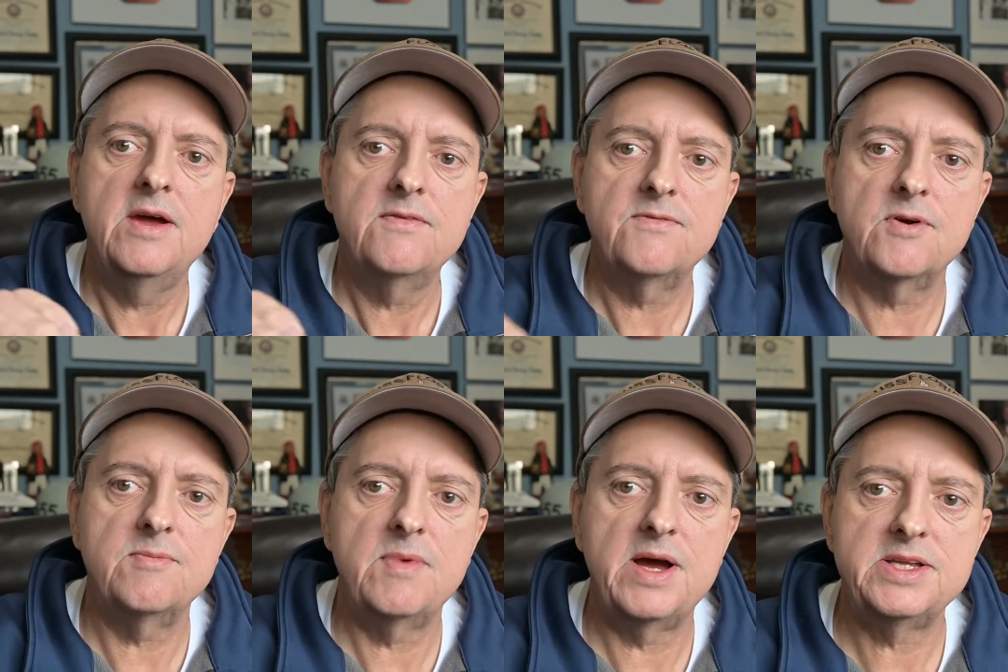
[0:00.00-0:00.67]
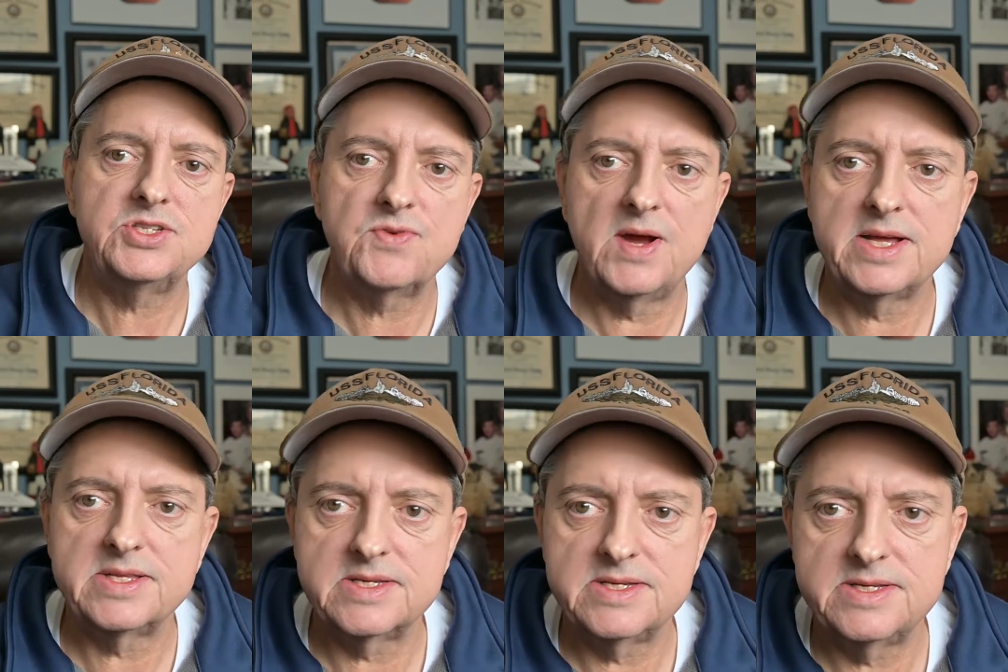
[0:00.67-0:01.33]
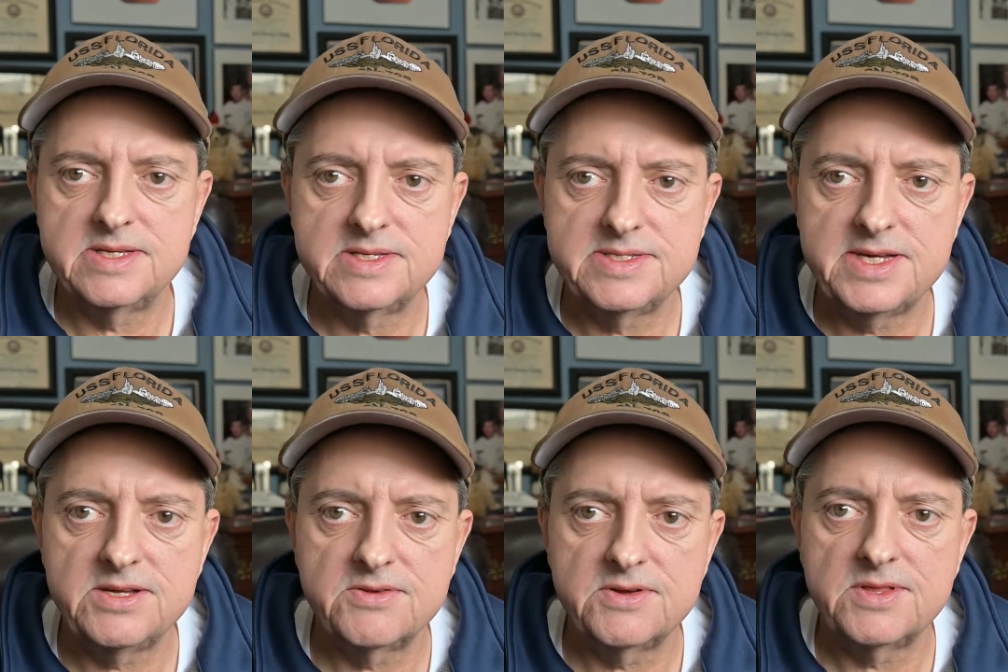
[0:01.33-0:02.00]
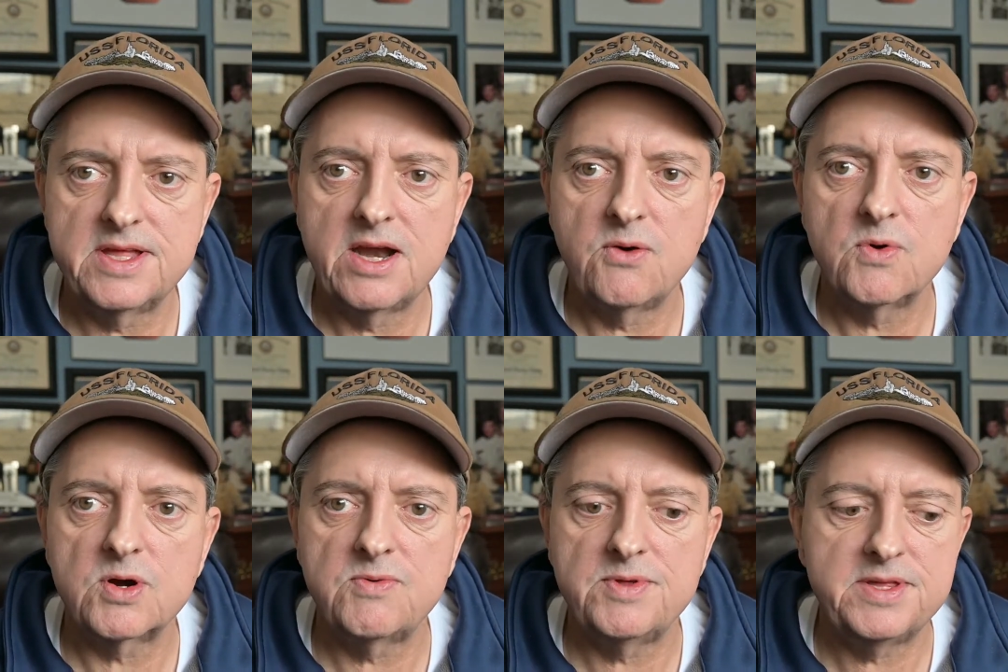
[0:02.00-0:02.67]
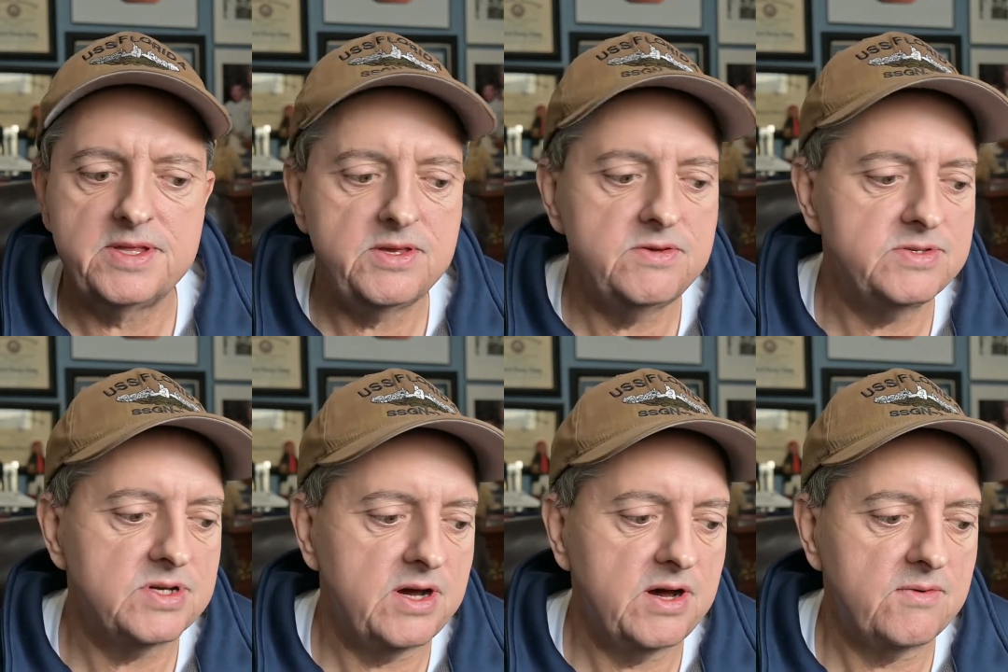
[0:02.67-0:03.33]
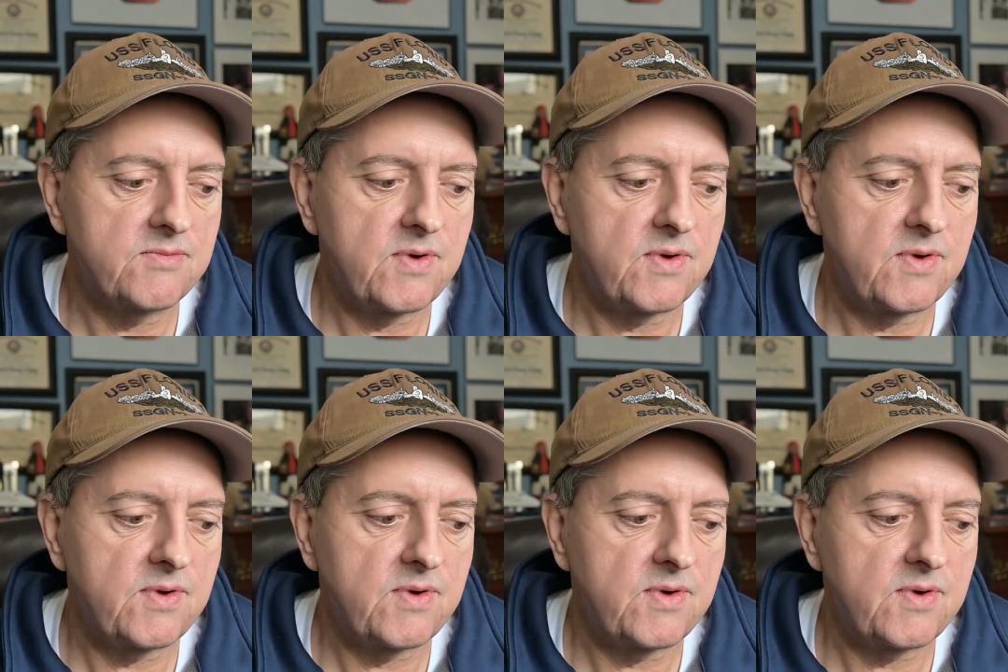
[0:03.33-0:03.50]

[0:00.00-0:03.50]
from my direct dealer that I work with in Utah,